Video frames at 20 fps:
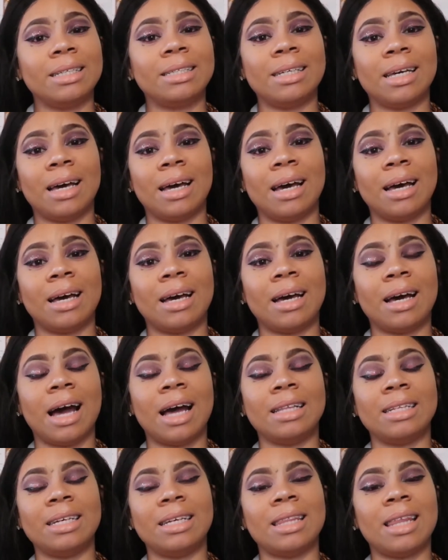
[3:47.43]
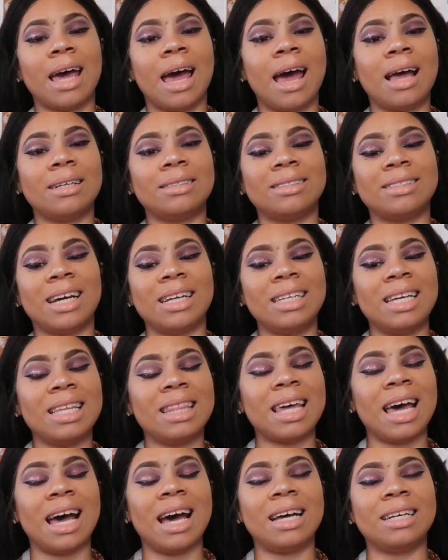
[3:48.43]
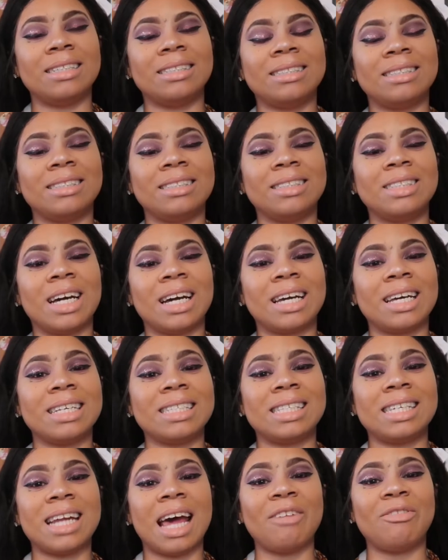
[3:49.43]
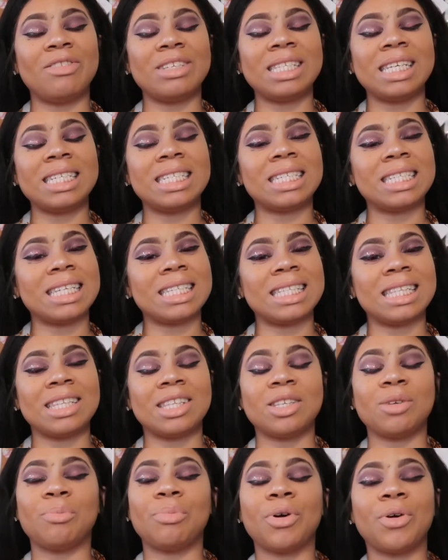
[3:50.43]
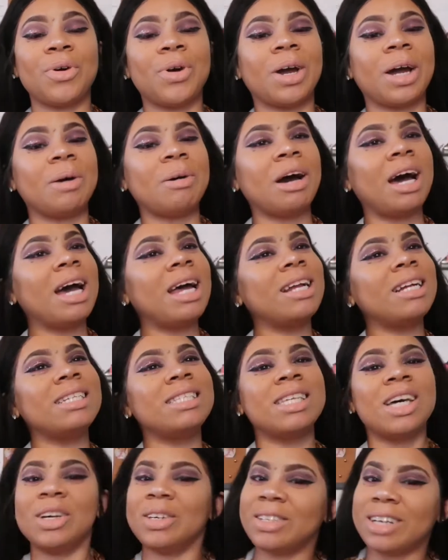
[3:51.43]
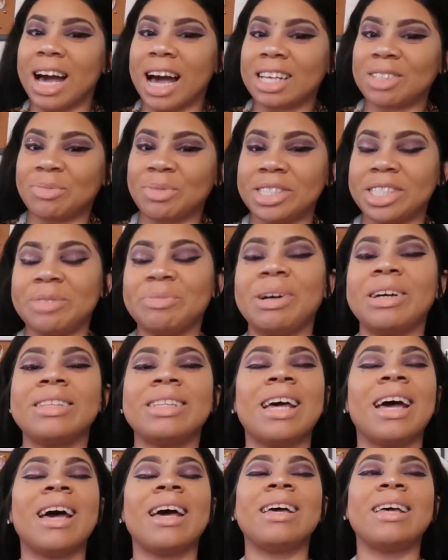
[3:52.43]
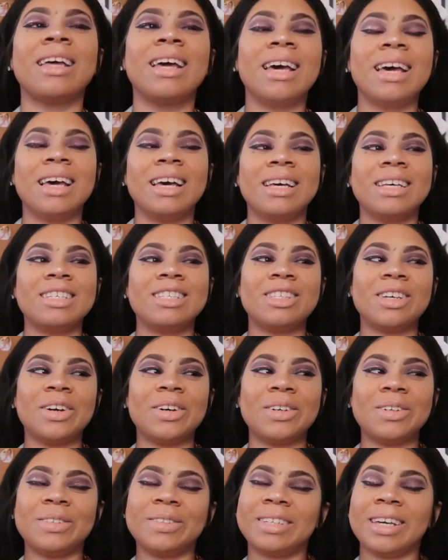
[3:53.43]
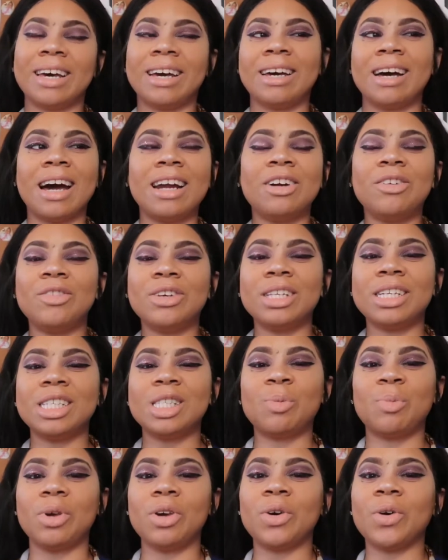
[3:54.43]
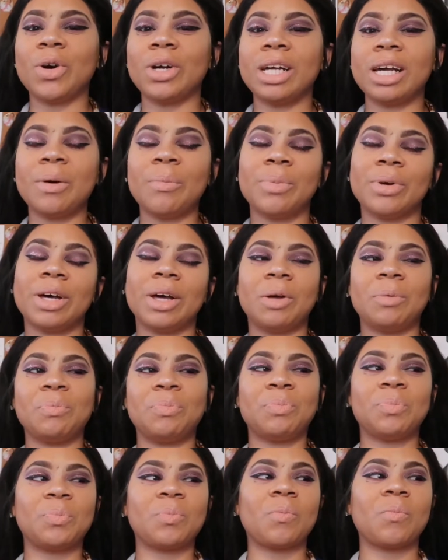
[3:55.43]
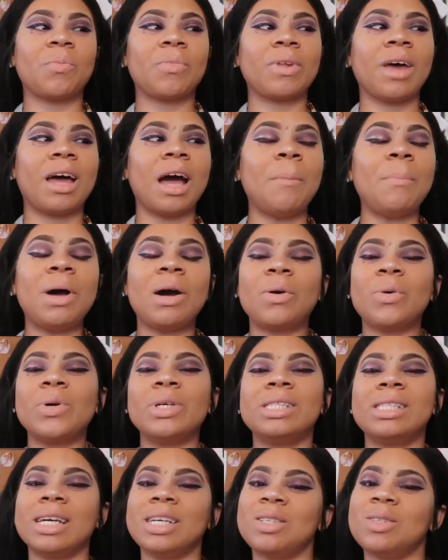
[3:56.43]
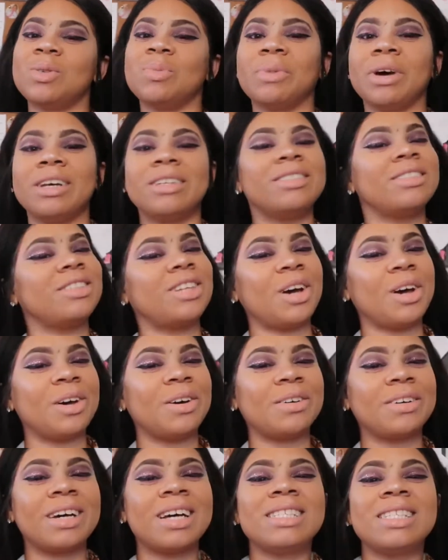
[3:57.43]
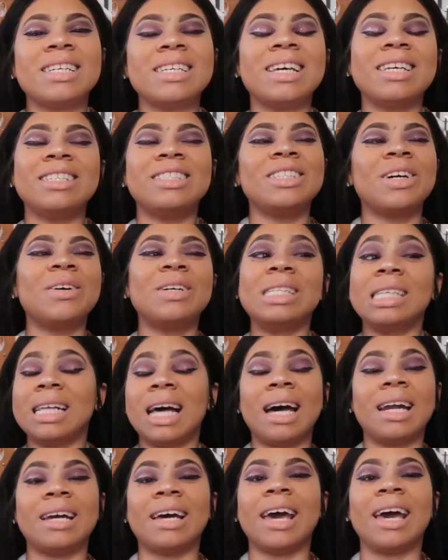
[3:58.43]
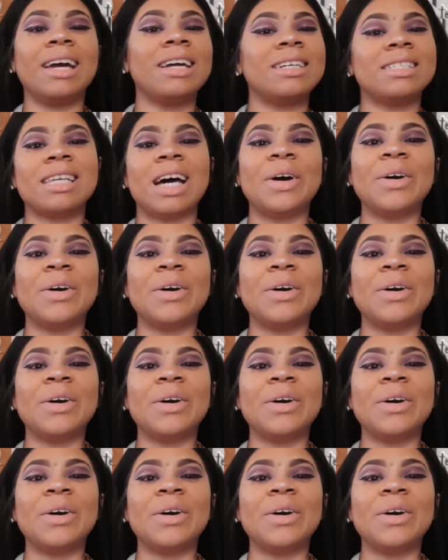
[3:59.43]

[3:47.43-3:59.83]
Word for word: yeah, I need that. I need that so I can get to that physician assistant program. I haven't tell you guys much about that. So yeah, I don't really speak on it, but I'm not gonna say too much, you know, cause you know there's a lot of haters